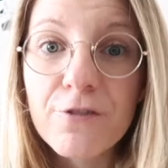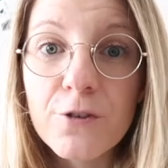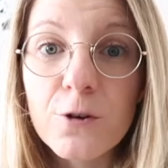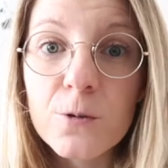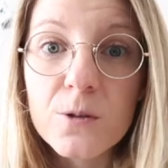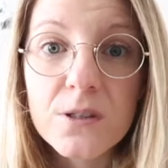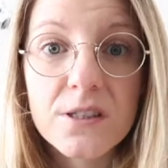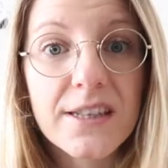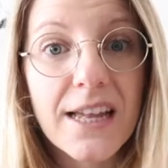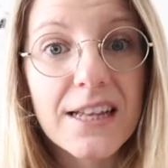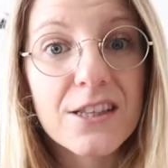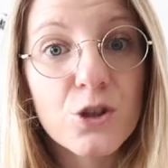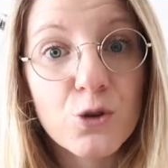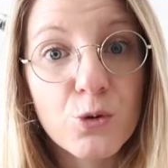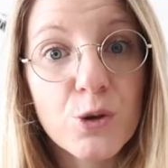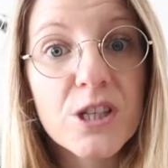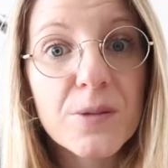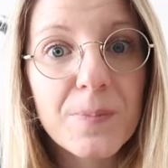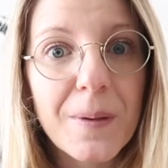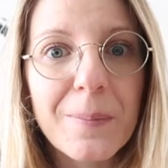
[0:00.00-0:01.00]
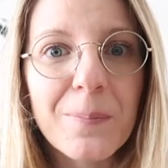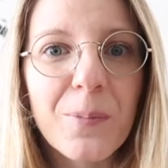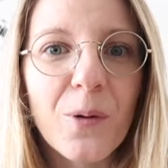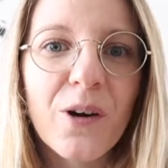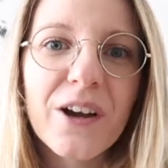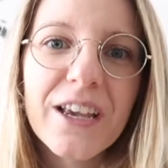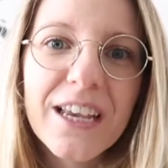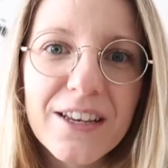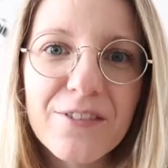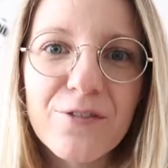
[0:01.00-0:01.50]
foods that Swiss
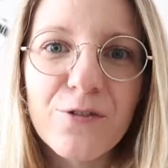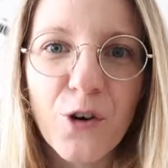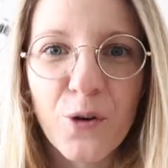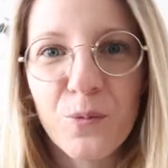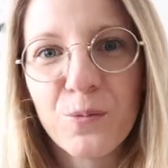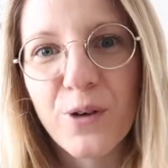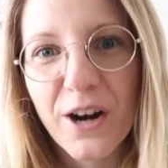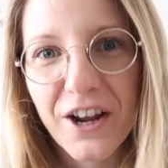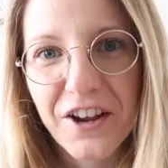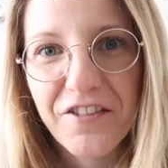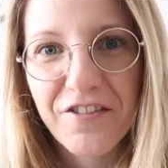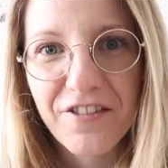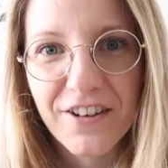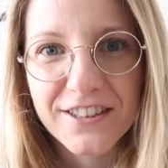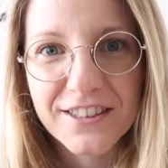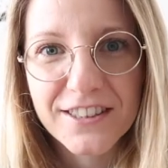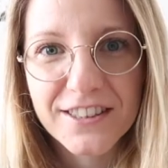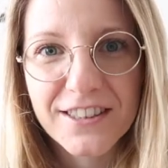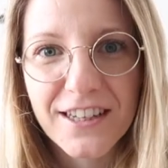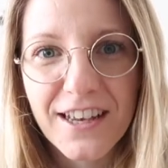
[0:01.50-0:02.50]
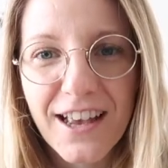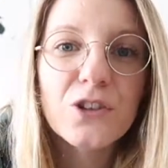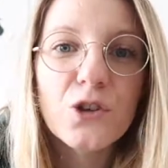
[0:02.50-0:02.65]
people eat for breakfast.